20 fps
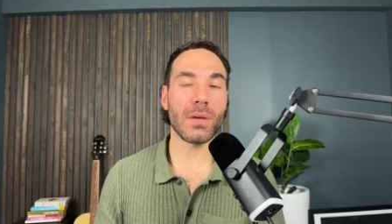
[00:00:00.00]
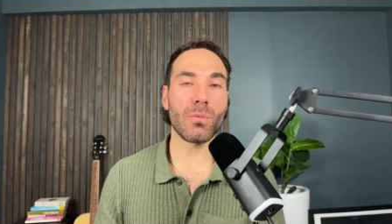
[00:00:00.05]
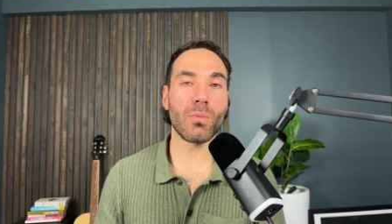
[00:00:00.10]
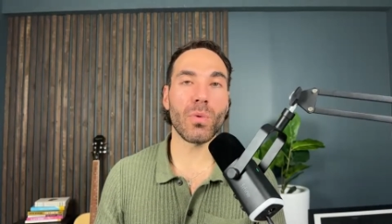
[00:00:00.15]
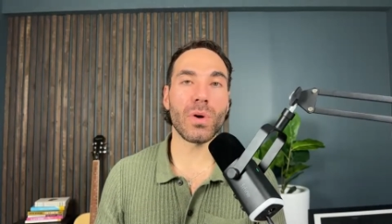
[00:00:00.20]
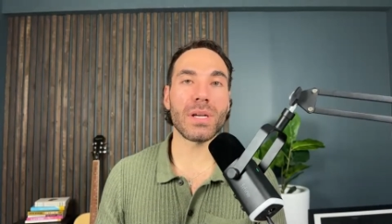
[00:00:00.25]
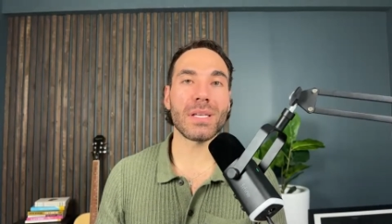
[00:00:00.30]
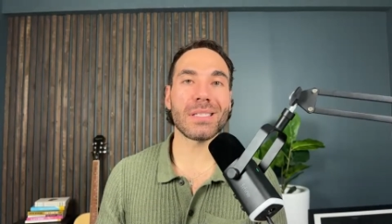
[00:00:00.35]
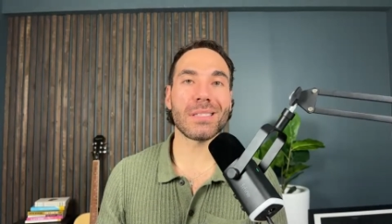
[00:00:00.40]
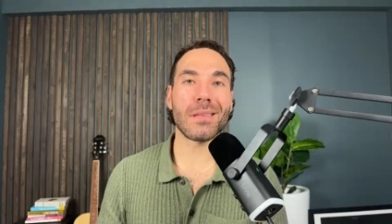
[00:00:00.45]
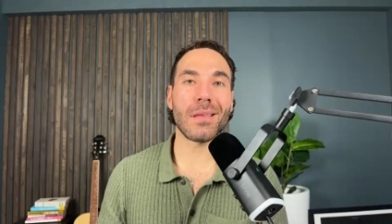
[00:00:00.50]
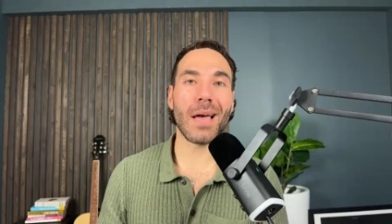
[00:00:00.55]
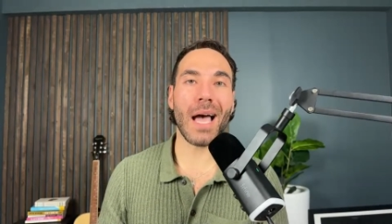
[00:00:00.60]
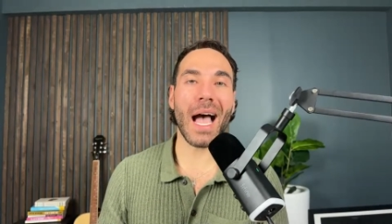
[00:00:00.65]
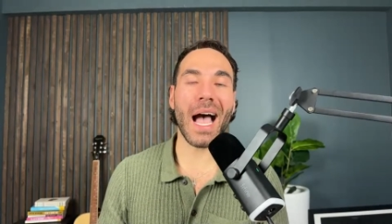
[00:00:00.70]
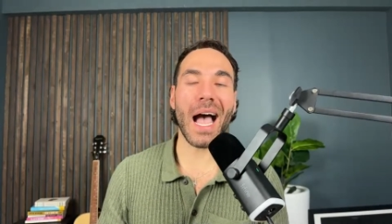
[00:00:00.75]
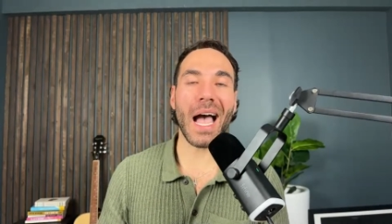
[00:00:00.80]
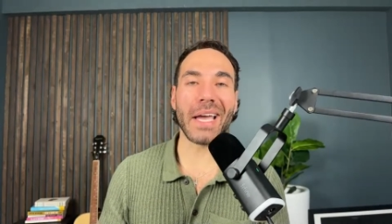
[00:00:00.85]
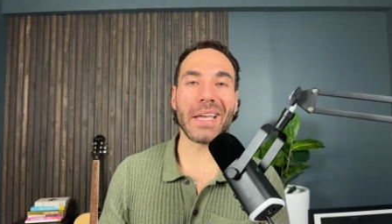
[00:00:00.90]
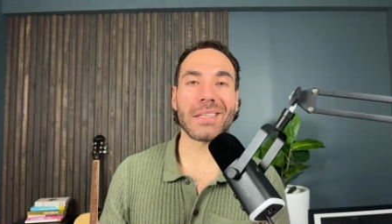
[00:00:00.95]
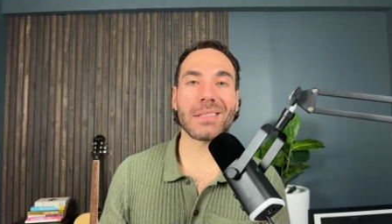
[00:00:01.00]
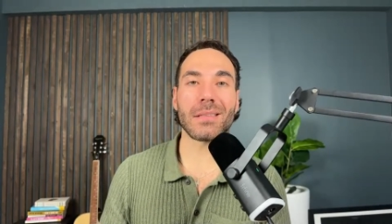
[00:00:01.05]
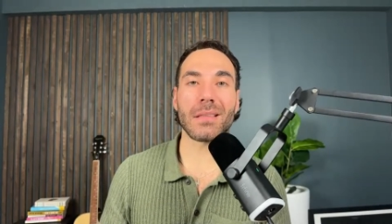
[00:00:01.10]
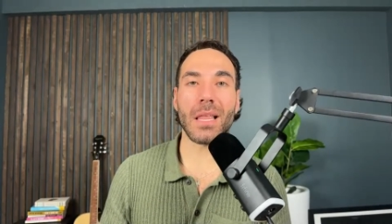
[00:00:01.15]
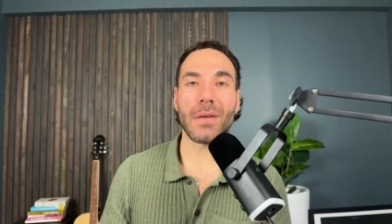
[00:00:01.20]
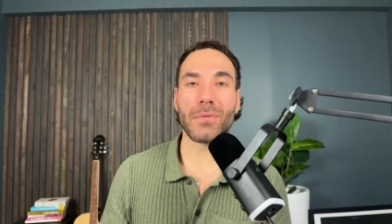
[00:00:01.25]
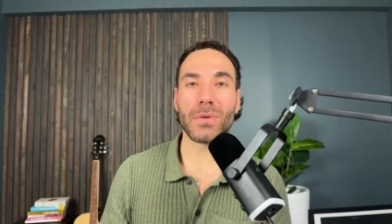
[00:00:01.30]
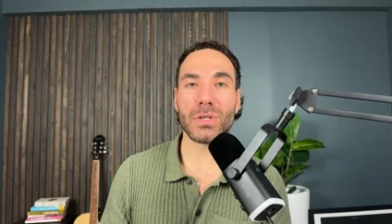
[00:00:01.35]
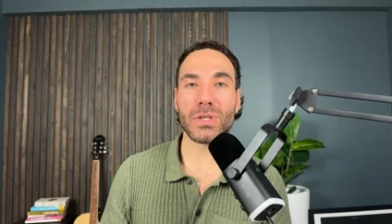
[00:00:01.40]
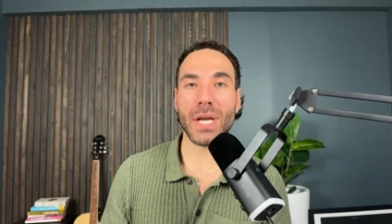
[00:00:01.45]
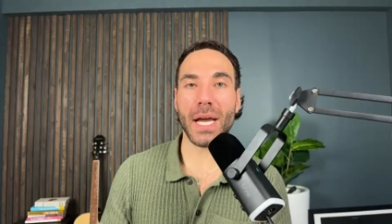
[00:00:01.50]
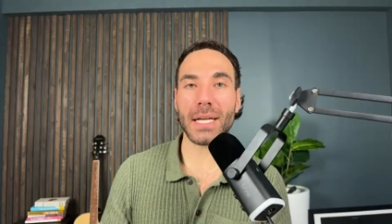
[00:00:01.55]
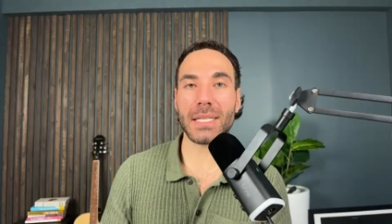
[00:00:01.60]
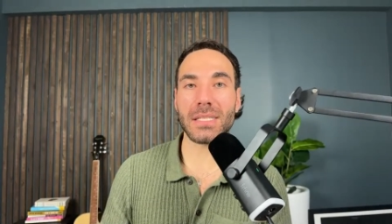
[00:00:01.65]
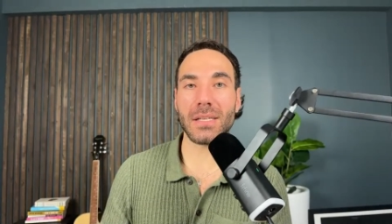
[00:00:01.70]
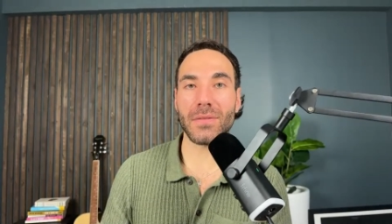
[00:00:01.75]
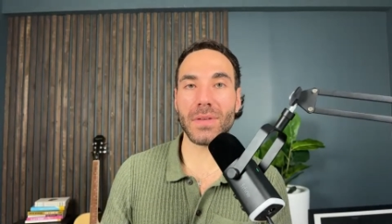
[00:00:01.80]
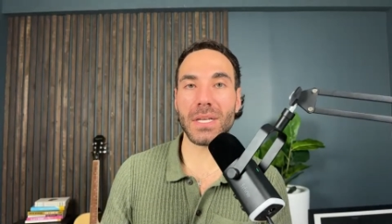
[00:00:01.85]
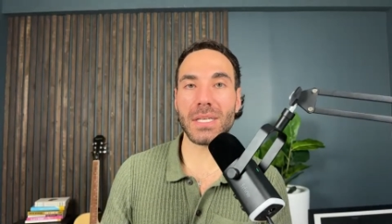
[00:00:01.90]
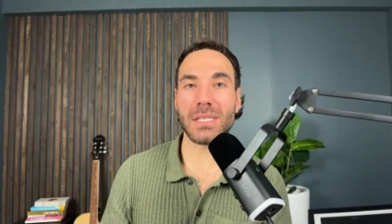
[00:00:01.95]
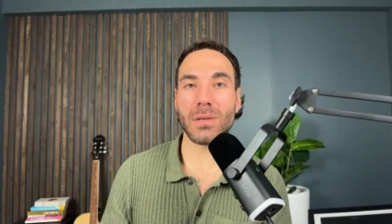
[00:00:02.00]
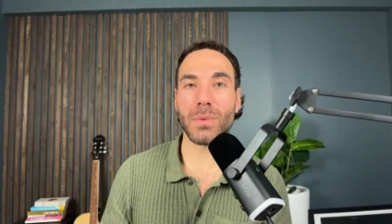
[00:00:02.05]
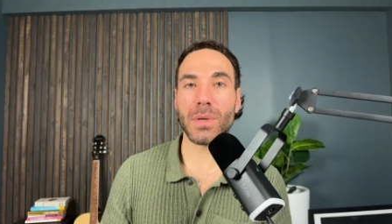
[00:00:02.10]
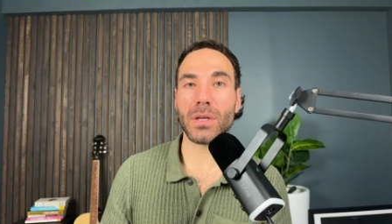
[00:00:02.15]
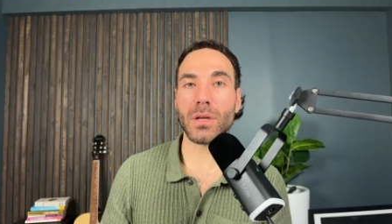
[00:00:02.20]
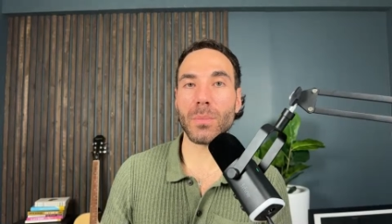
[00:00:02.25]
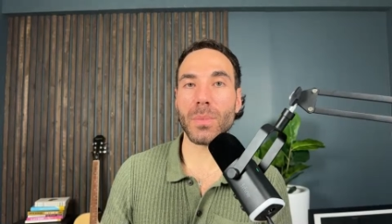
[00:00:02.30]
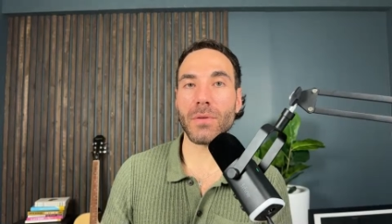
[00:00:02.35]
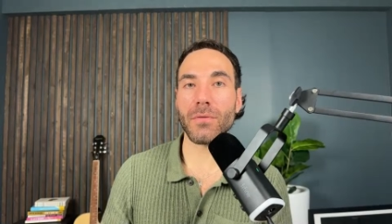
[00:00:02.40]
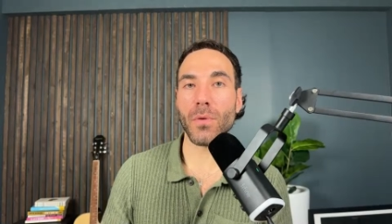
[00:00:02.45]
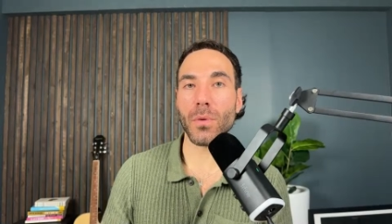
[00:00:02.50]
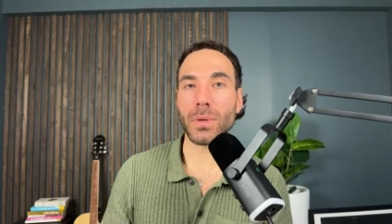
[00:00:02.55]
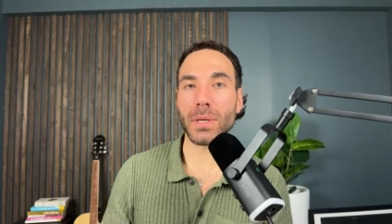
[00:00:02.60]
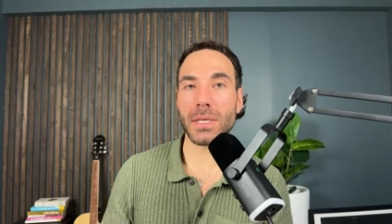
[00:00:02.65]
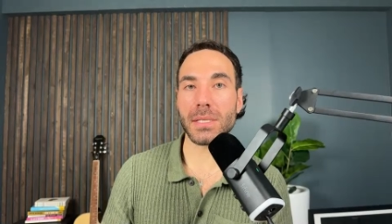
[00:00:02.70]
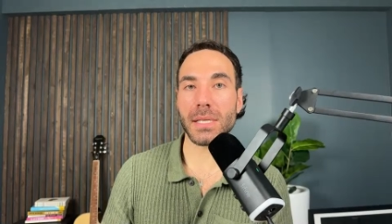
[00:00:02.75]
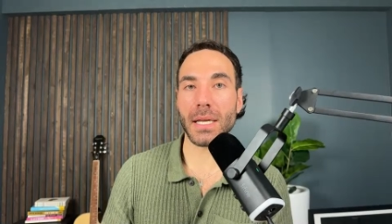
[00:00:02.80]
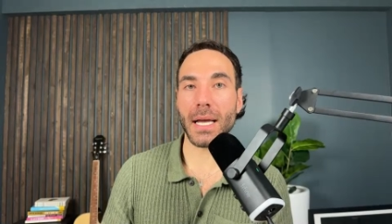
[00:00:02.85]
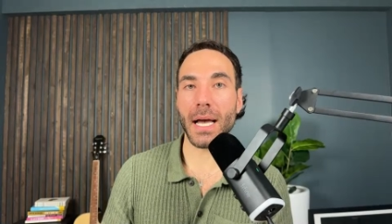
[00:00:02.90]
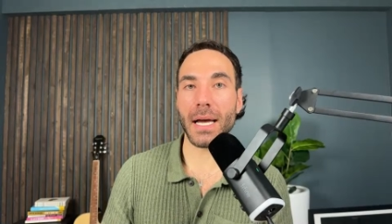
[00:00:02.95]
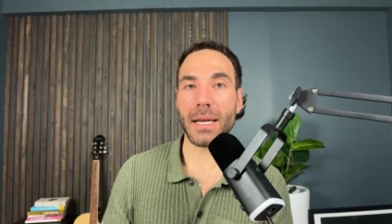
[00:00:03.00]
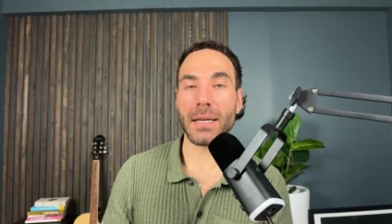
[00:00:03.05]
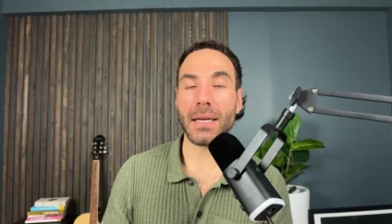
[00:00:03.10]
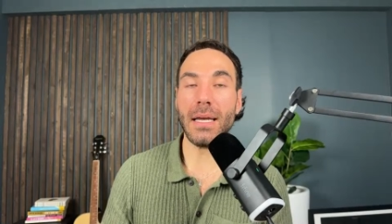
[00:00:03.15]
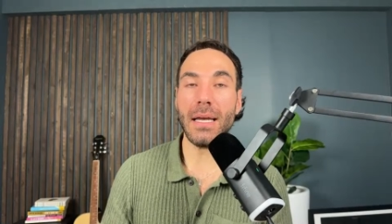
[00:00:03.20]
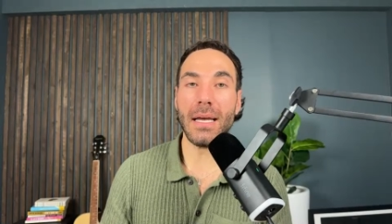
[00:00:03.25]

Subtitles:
what is the highest leverage activities that we could be focusing on.